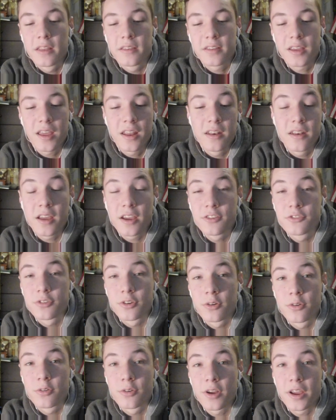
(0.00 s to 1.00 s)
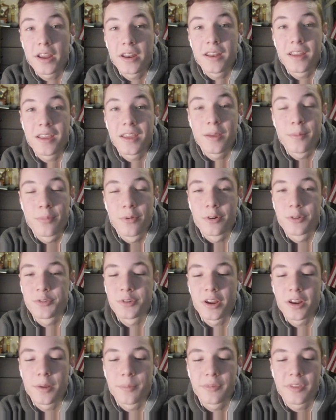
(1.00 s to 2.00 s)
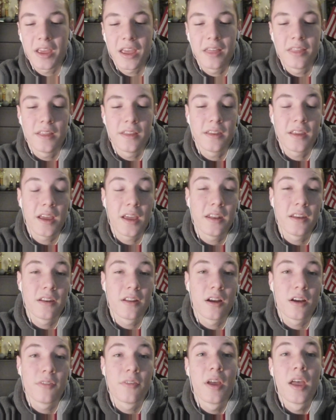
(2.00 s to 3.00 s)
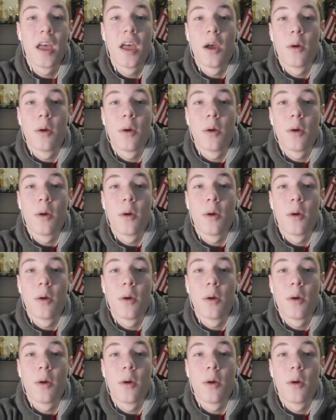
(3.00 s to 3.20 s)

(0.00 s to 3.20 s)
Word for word: 10 Nitro crate import trade-ups, and then to end it off,